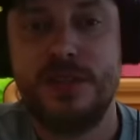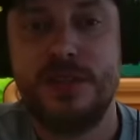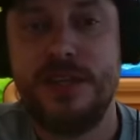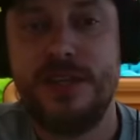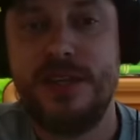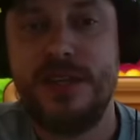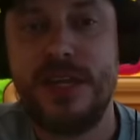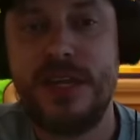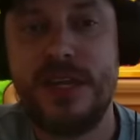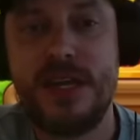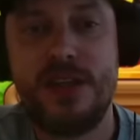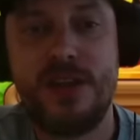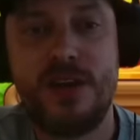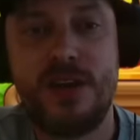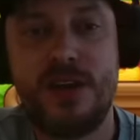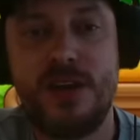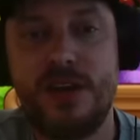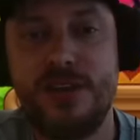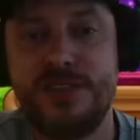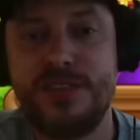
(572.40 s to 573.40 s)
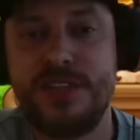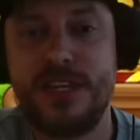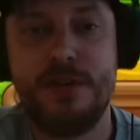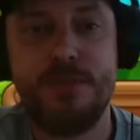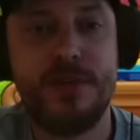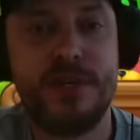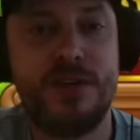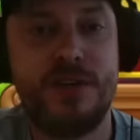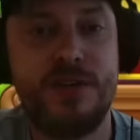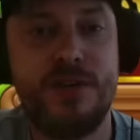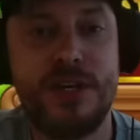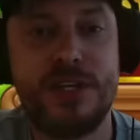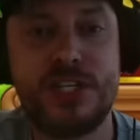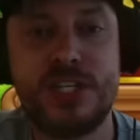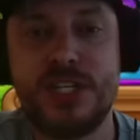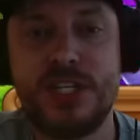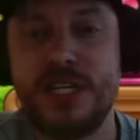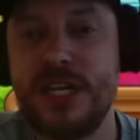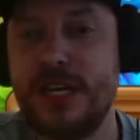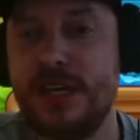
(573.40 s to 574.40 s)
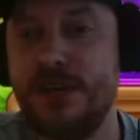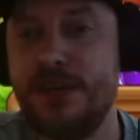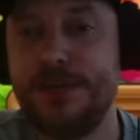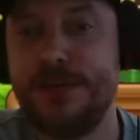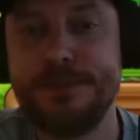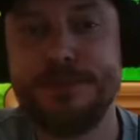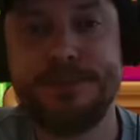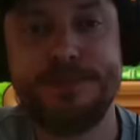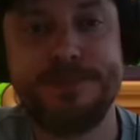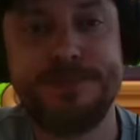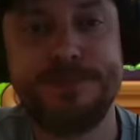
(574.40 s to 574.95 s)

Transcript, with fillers: And there the hearts come and crashing down.